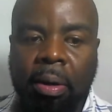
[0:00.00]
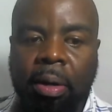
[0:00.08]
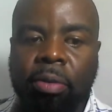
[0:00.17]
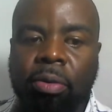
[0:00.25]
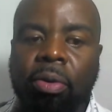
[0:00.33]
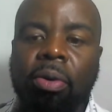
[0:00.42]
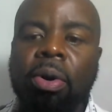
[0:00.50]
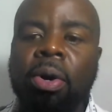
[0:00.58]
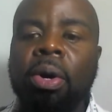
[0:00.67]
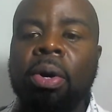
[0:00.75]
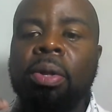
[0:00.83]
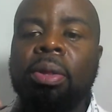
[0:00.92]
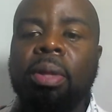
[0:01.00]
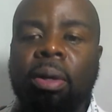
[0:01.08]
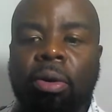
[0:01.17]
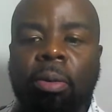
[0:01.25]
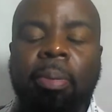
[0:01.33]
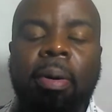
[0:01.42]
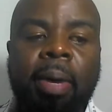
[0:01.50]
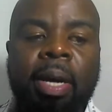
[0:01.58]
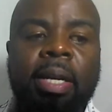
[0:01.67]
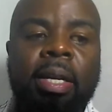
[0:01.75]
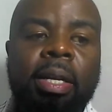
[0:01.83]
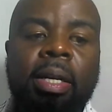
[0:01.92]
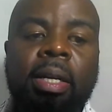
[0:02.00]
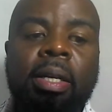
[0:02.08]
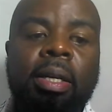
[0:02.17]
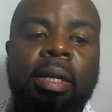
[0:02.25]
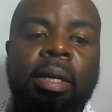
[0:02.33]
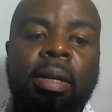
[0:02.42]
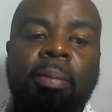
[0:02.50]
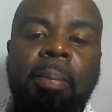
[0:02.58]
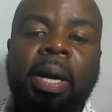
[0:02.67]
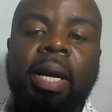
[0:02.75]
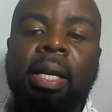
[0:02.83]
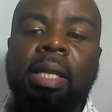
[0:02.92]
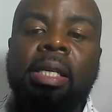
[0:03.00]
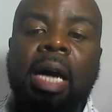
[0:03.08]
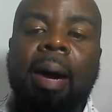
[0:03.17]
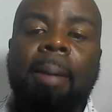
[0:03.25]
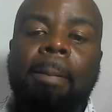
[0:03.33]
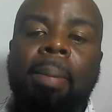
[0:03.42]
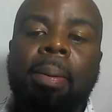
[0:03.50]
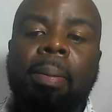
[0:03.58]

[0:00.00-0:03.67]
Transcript: So the dopamine piles up.